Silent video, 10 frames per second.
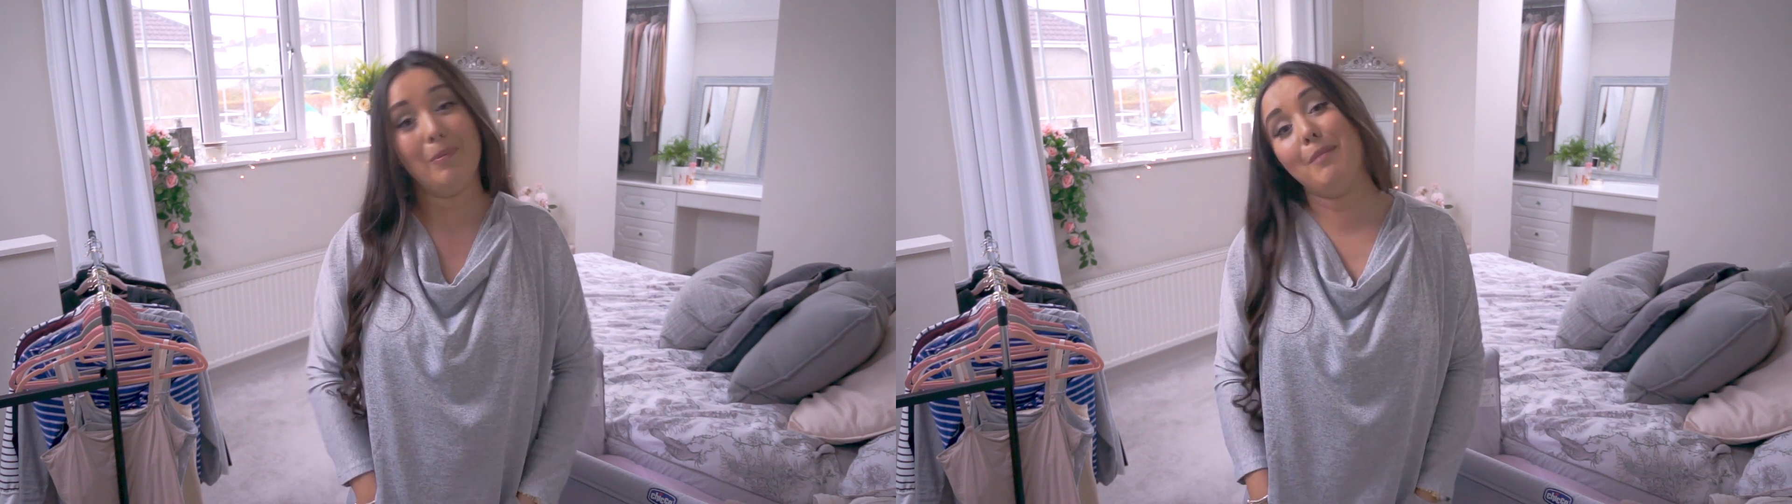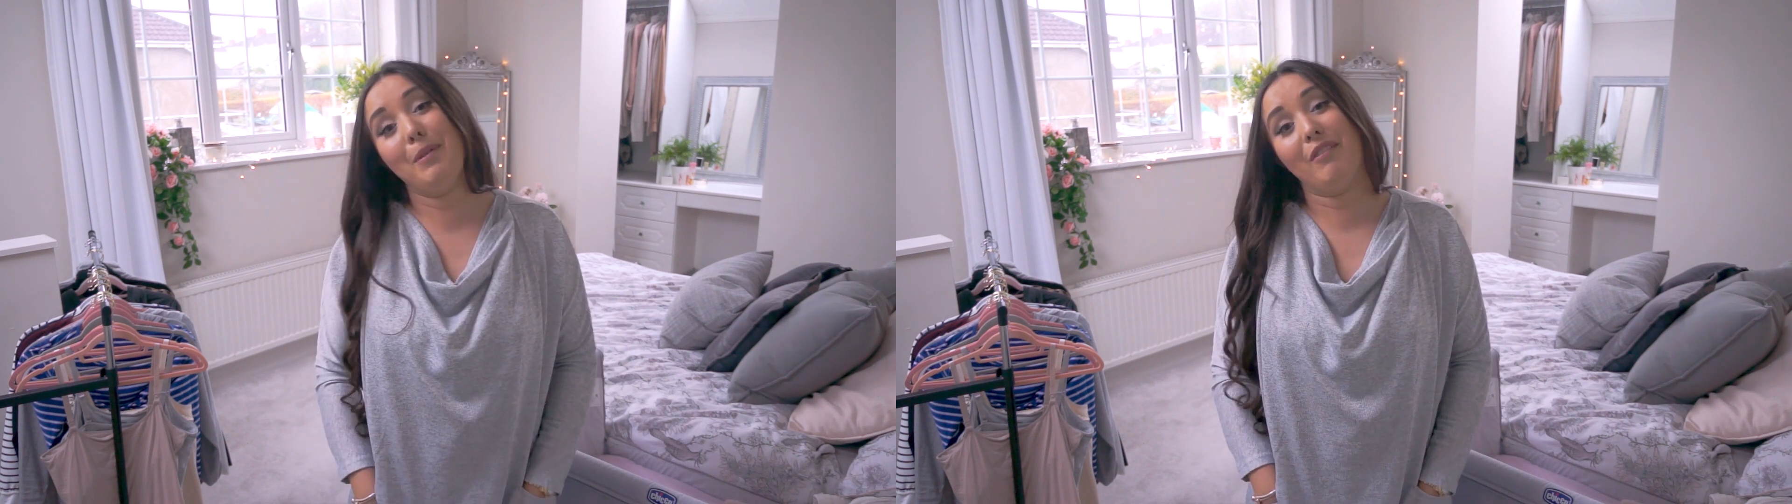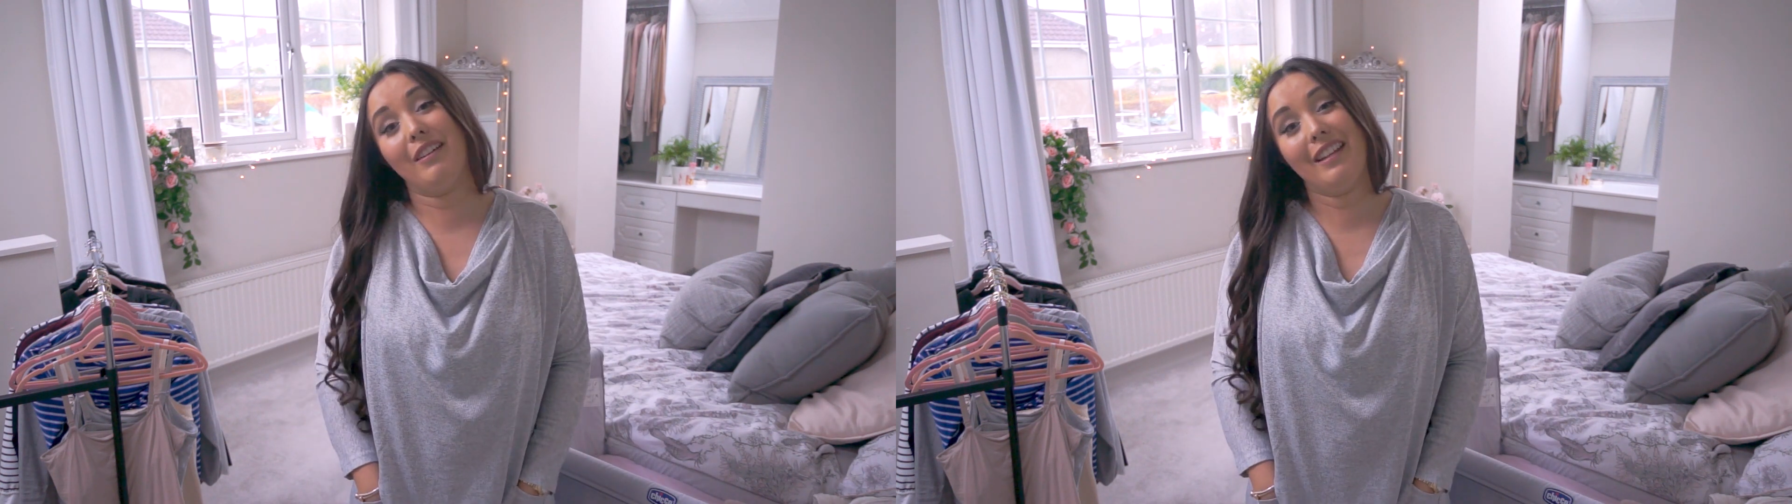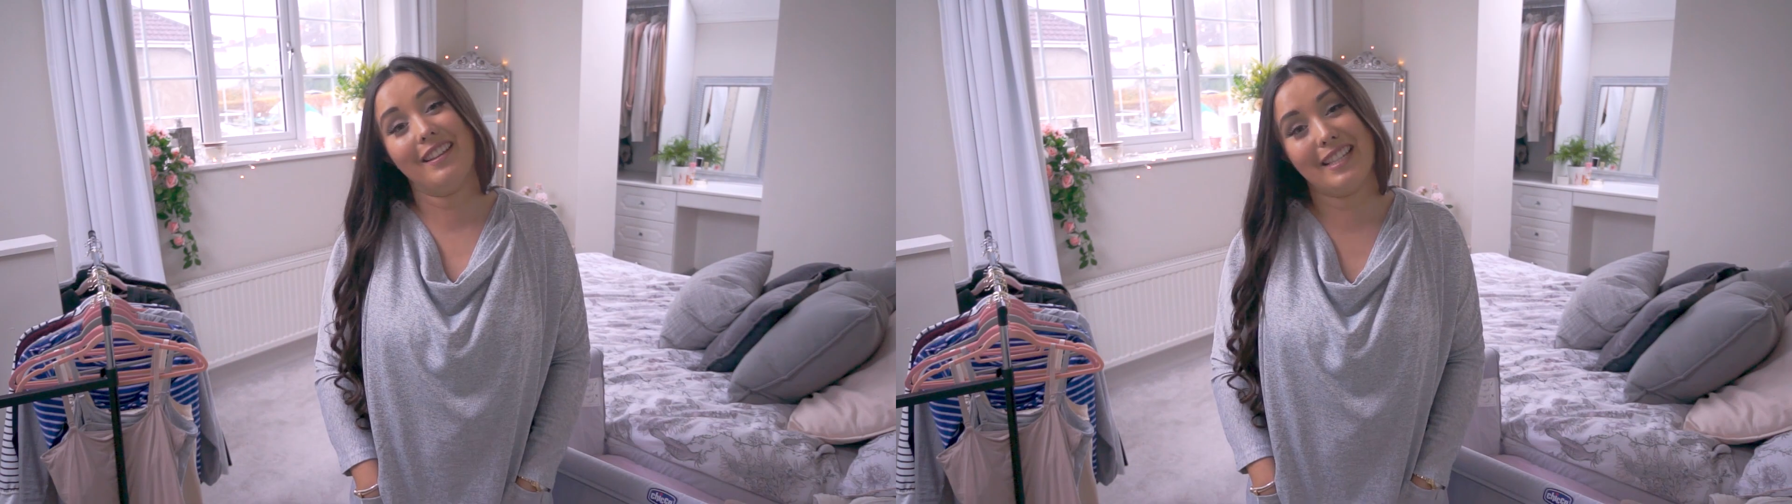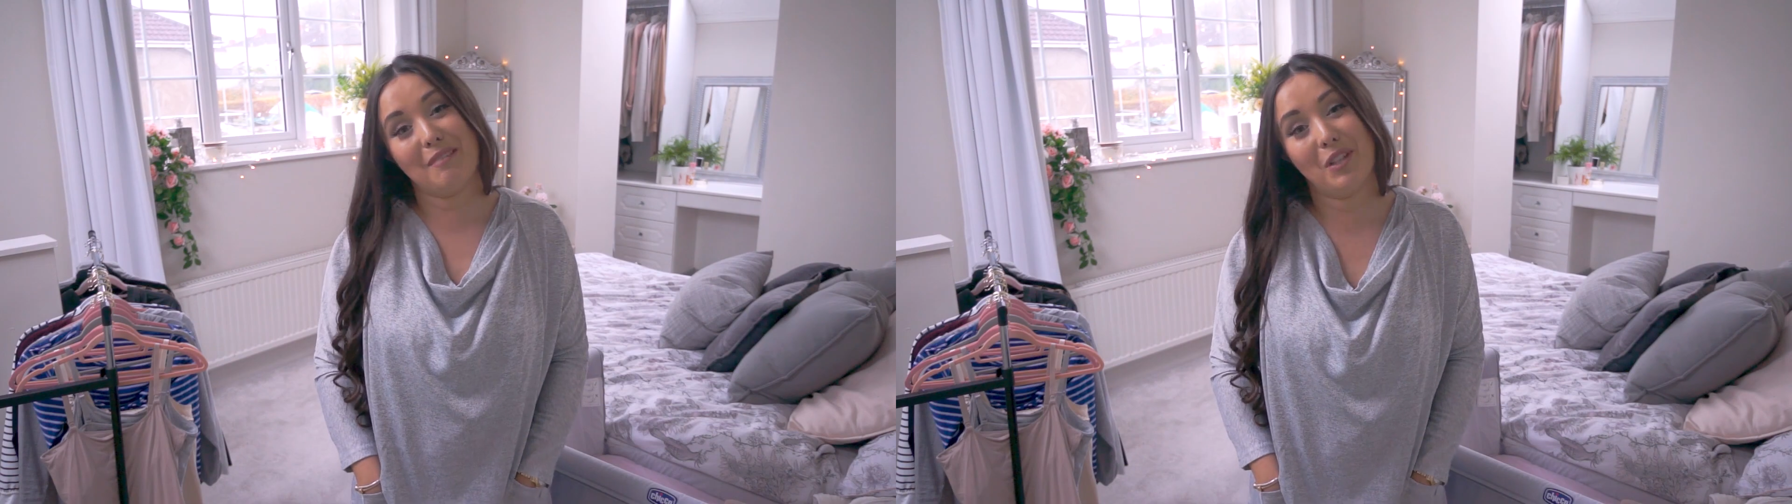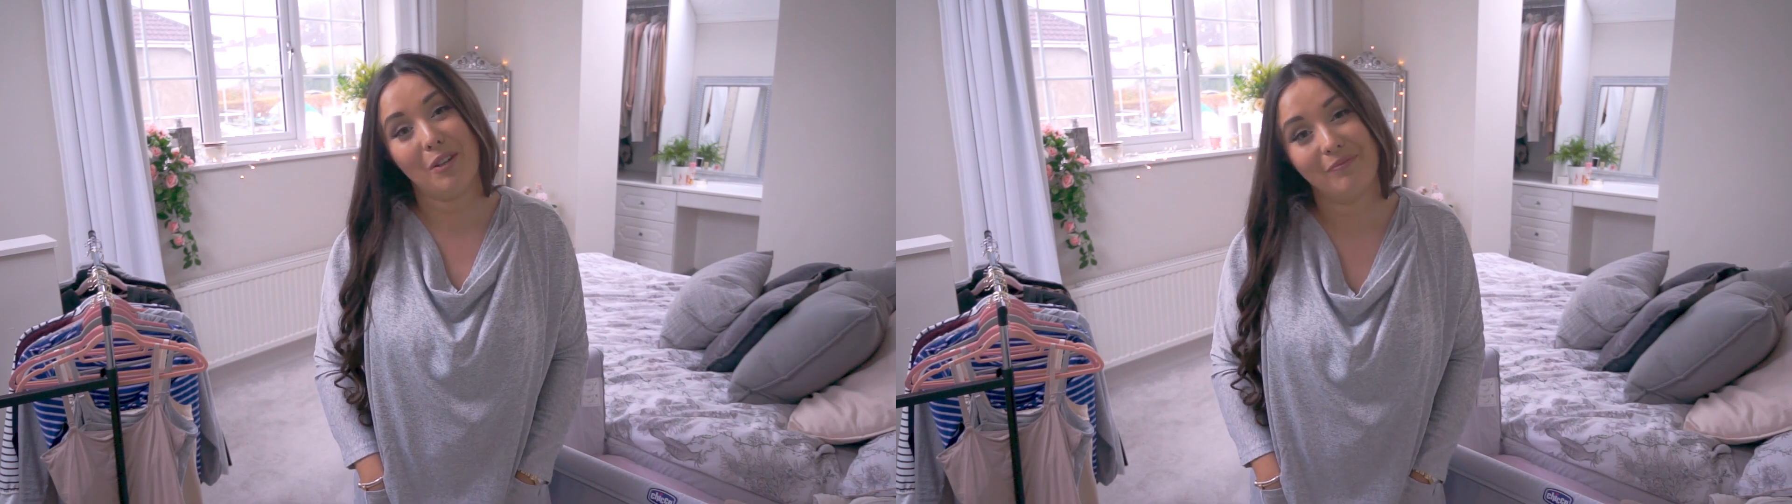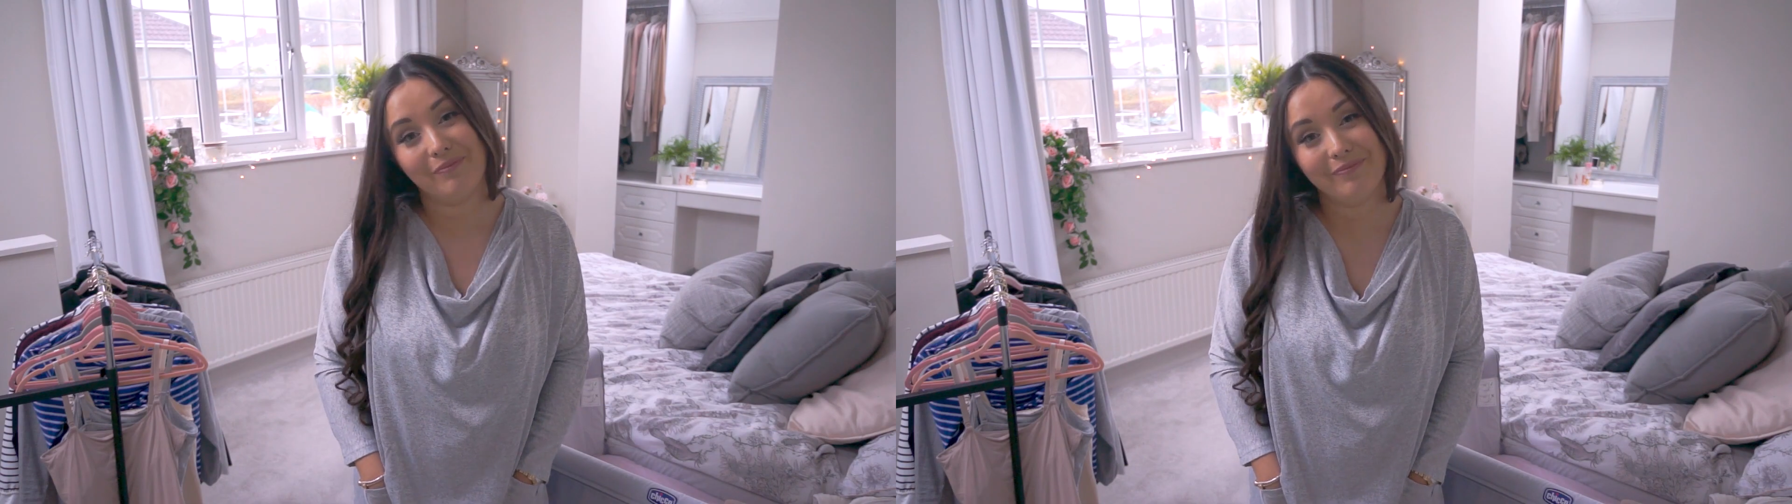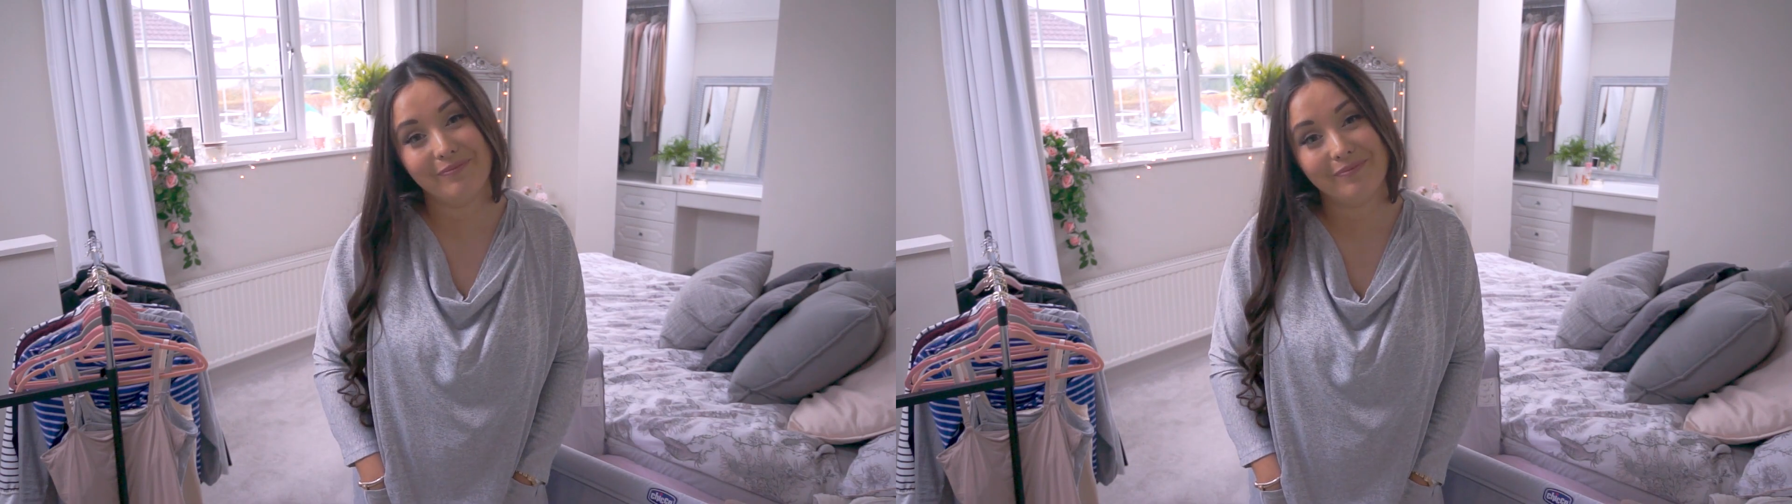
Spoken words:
and your baby around at the same time.